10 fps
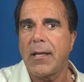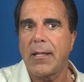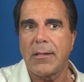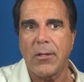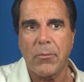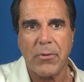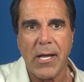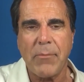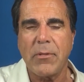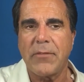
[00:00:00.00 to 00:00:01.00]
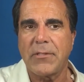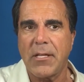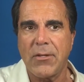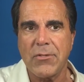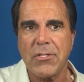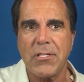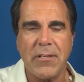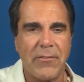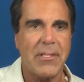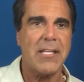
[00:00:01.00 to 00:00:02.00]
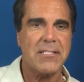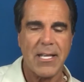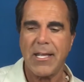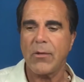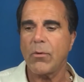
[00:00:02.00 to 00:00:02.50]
And they'll probably, if they say,